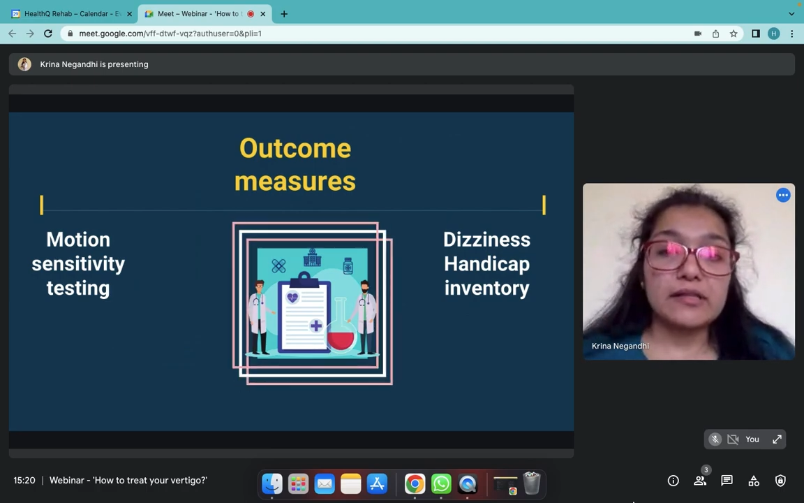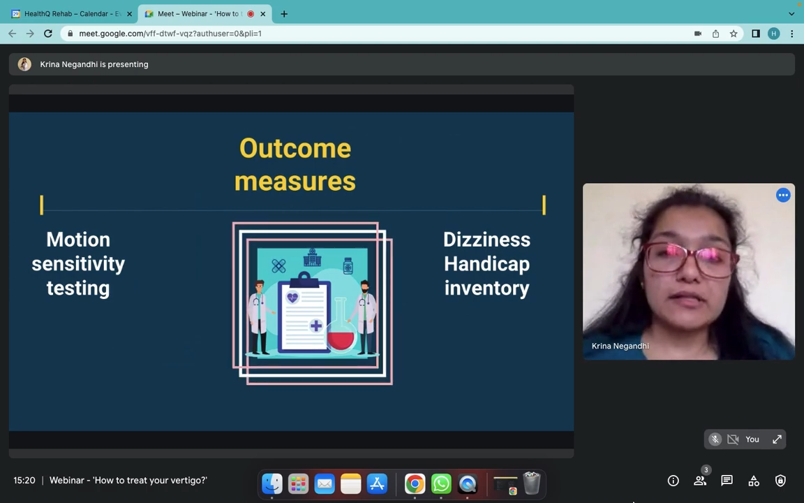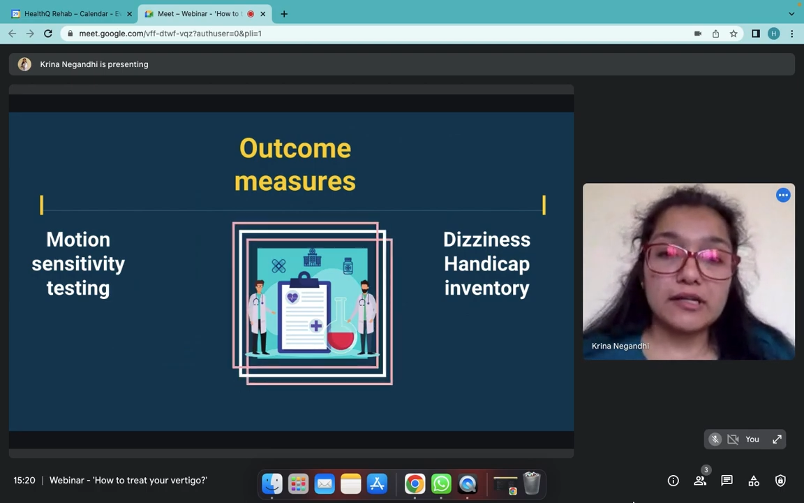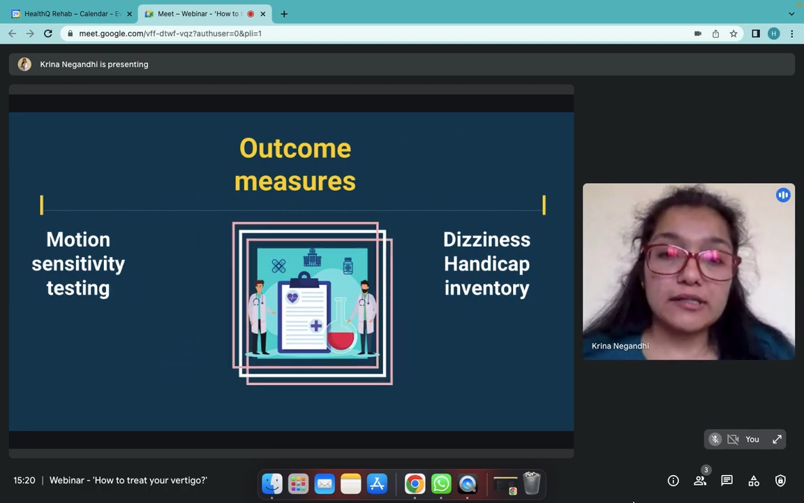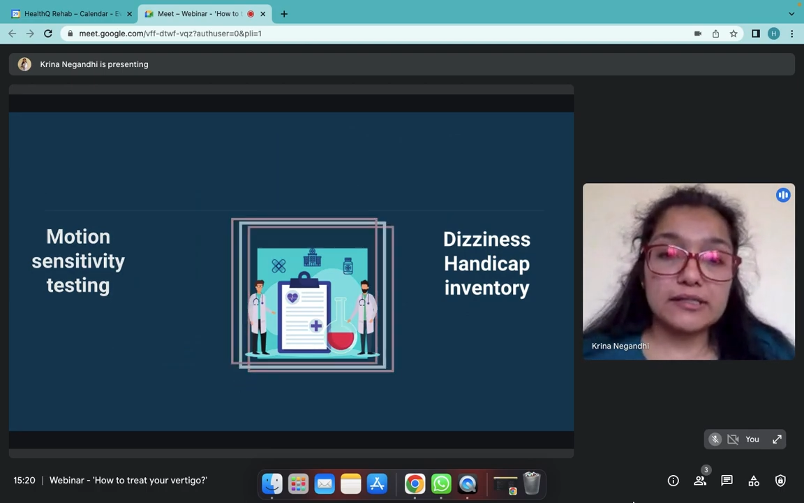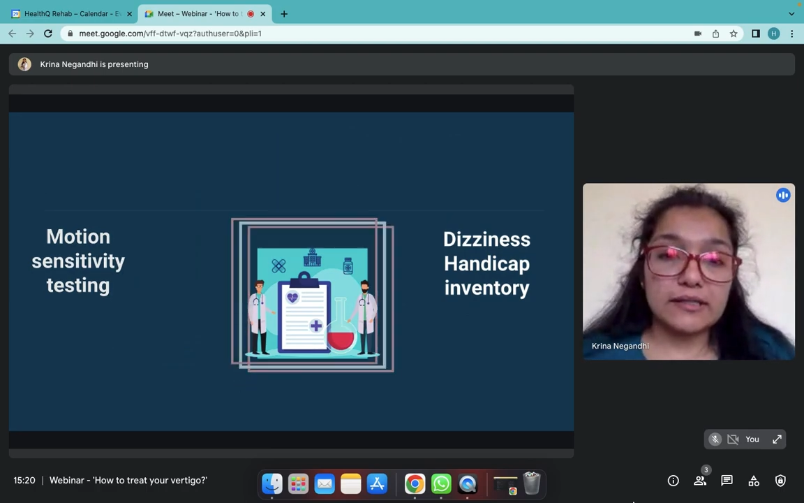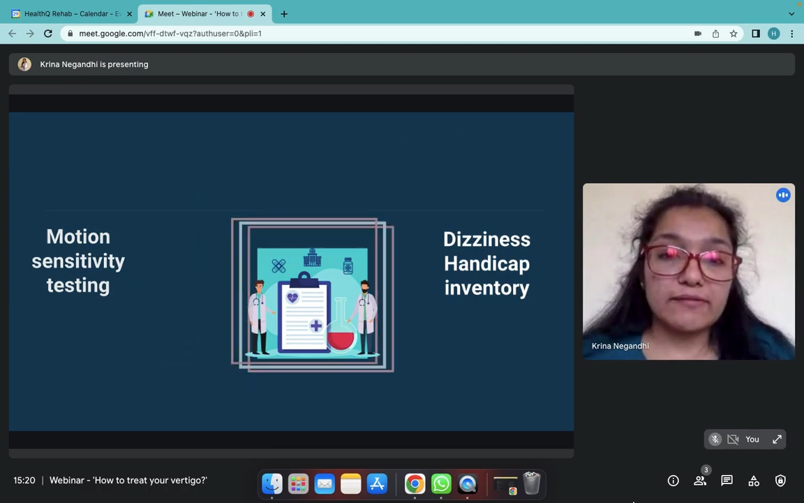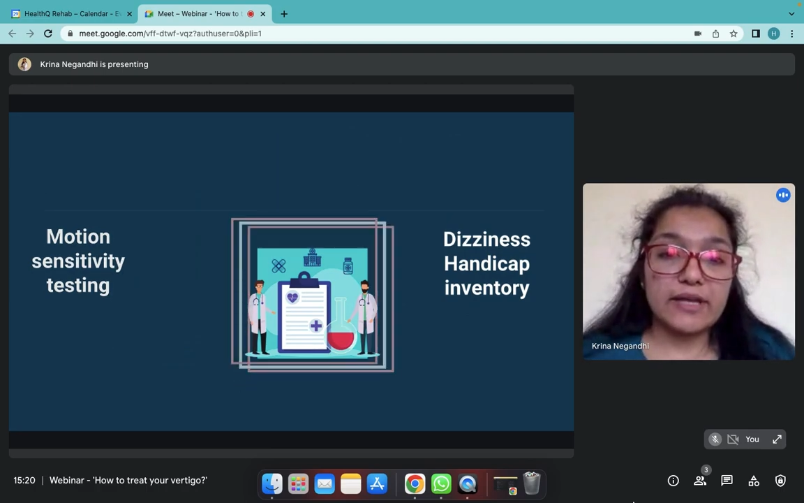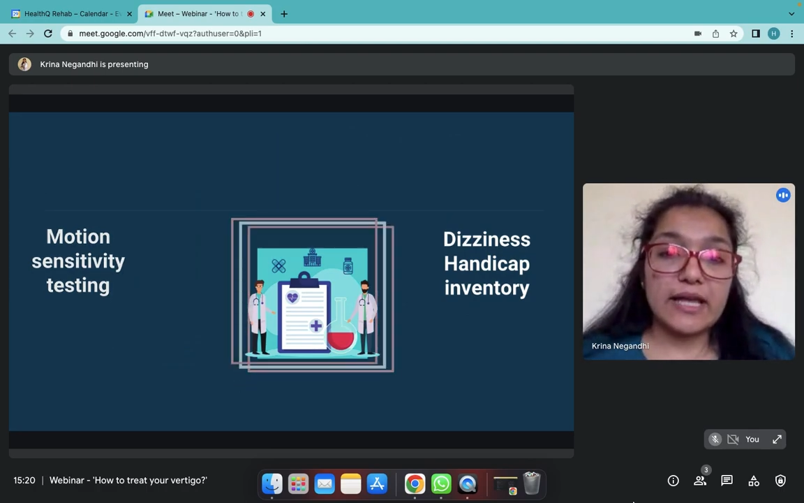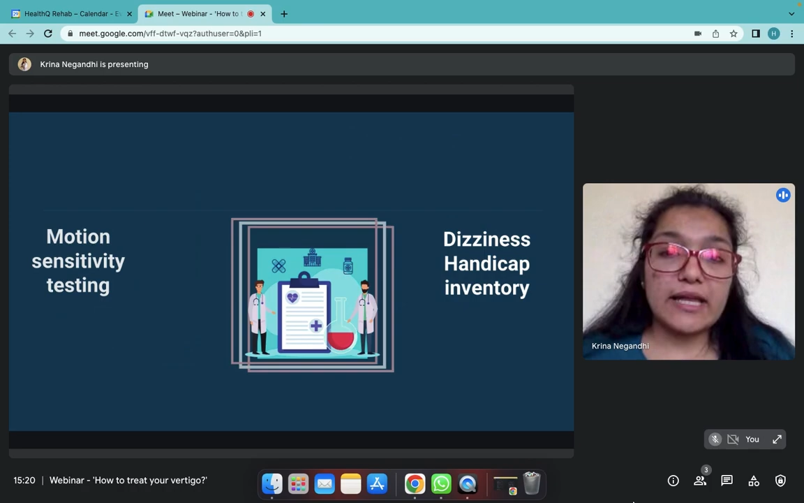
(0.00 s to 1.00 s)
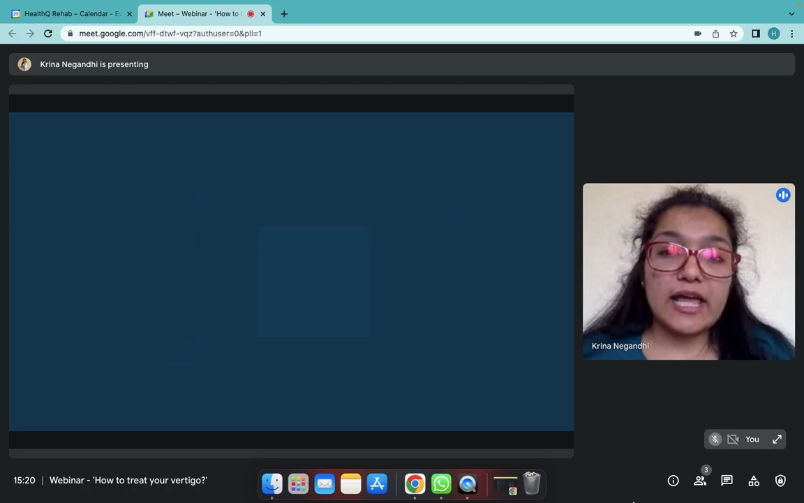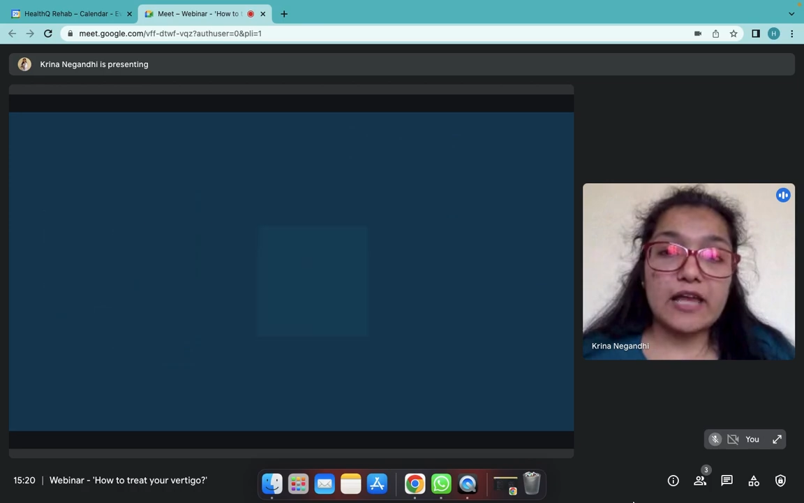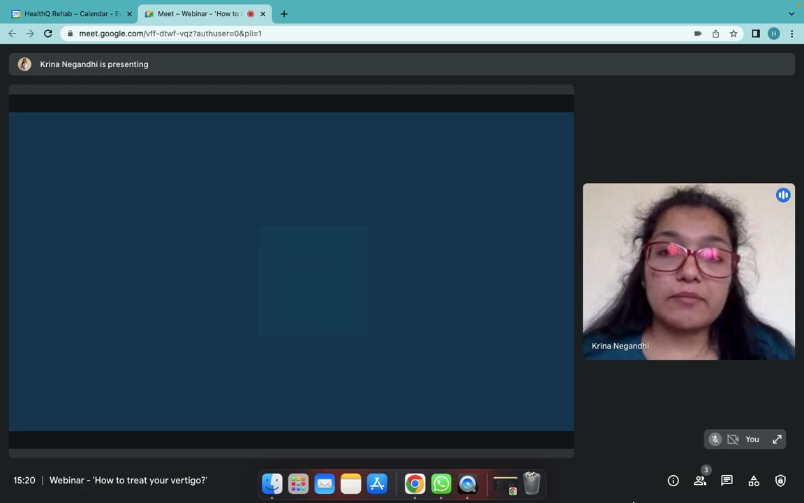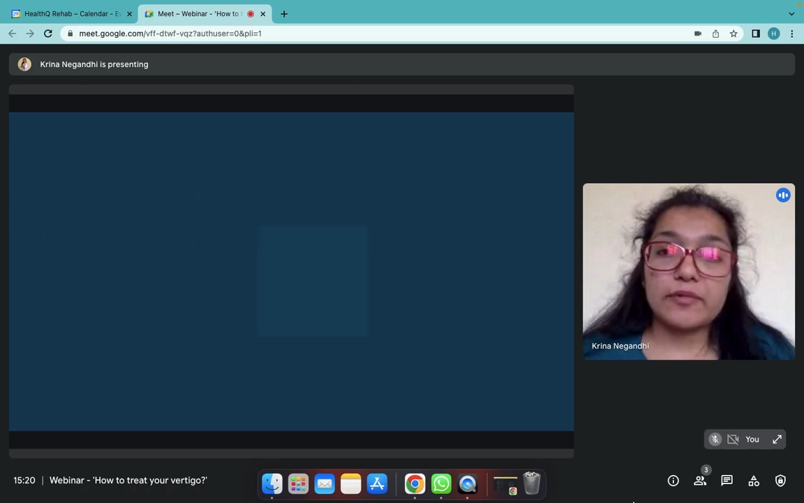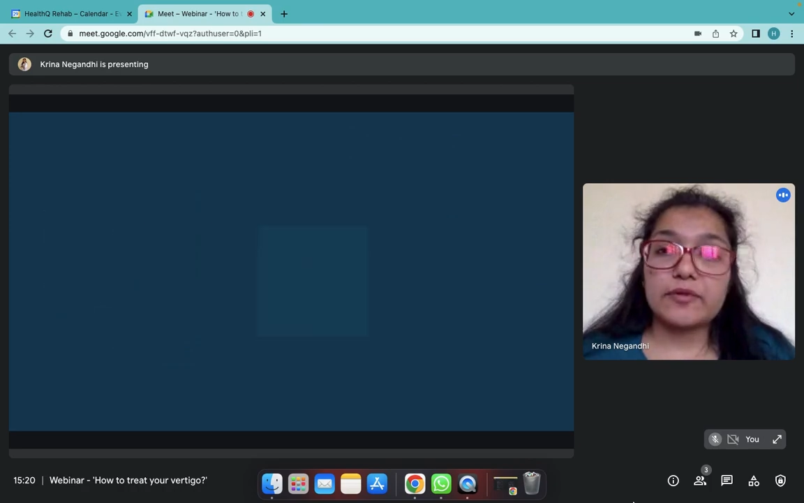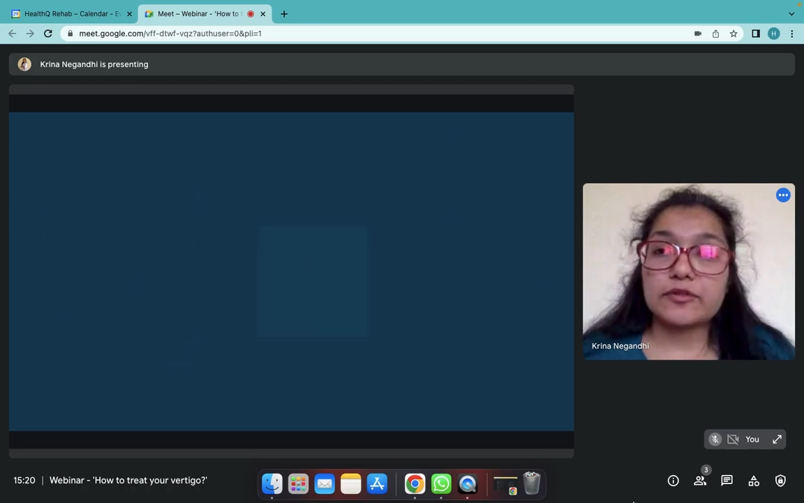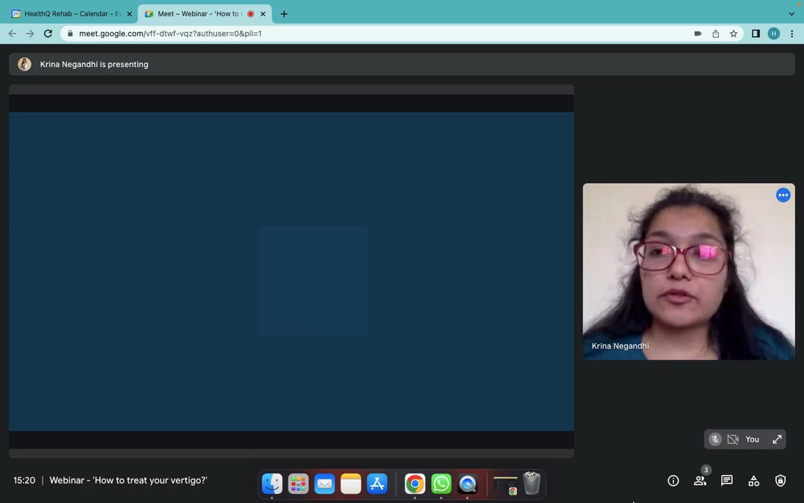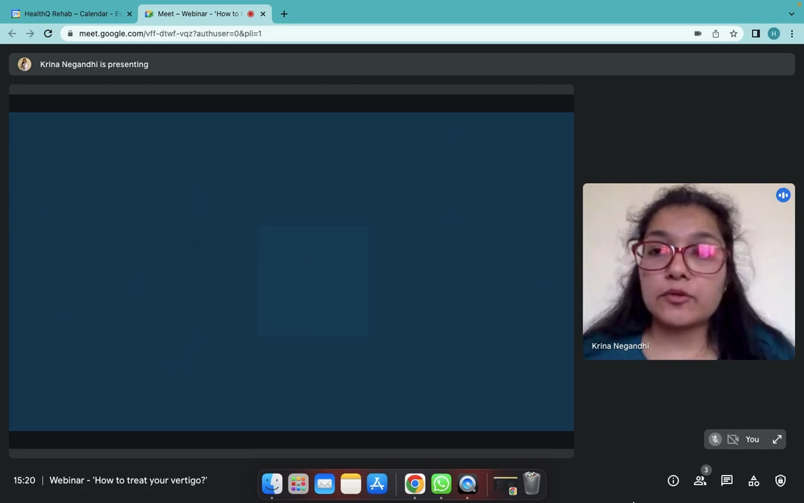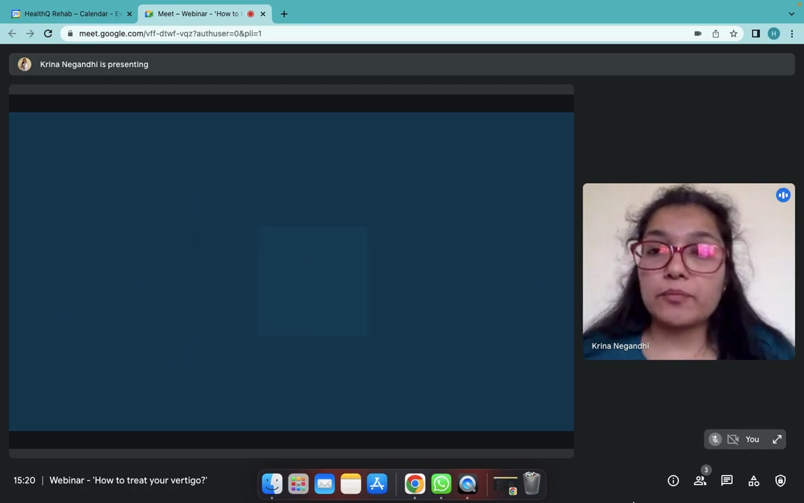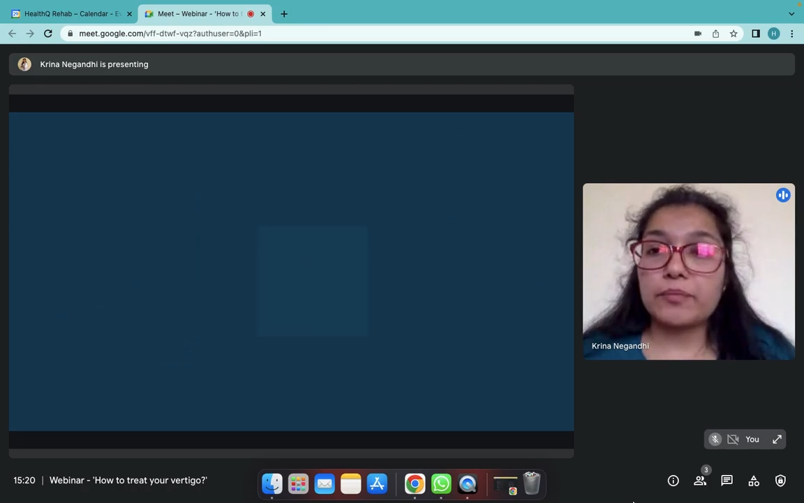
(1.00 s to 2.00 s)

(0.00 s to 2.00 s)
Thus, we can help through